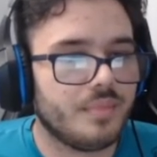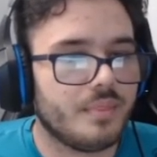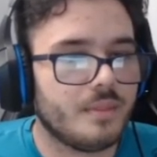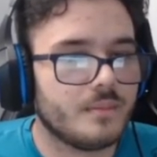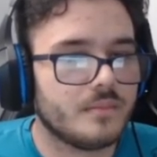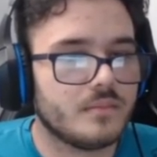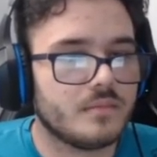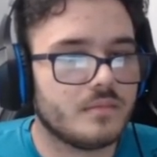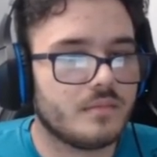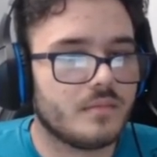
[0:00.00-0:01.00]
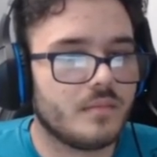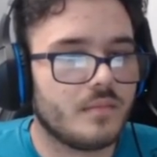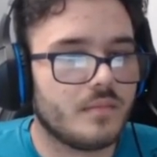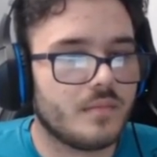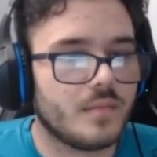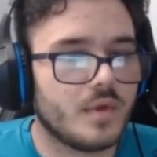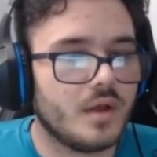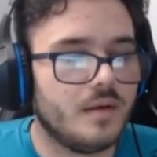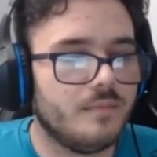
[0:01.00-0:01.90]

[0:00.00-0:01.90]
[no speech]